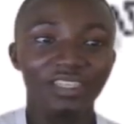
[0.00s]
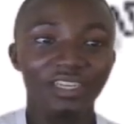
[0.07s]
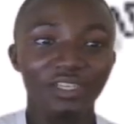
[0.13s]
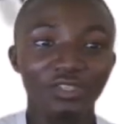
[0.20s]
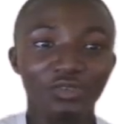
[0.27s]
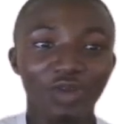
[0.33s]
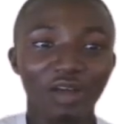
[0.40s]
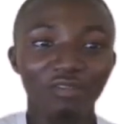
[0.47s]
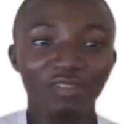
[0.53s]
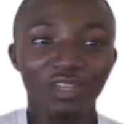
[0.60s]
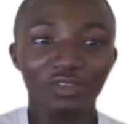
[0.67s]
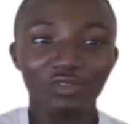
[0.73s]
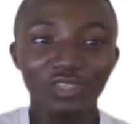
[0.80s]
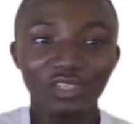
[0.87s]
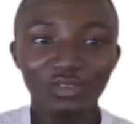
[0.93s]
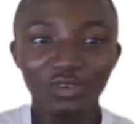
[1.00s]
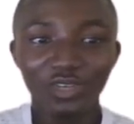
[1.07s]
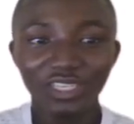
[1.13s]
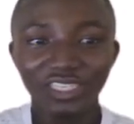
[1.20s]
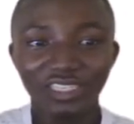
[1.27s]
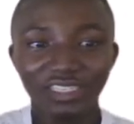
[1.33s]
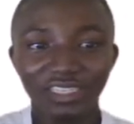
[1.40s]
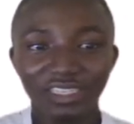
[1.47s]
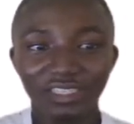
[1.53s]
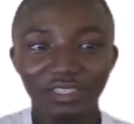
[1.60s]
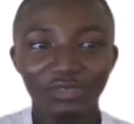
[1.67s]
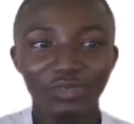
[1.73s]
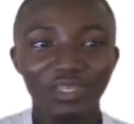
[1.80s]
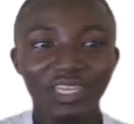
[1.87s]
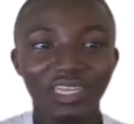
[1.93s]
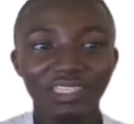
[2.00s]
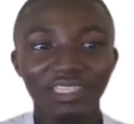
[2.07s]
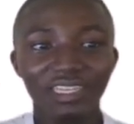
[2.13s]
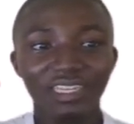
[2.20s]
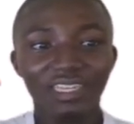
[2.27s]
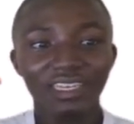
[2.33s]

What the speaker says: Yeah, so after doing all these things, you get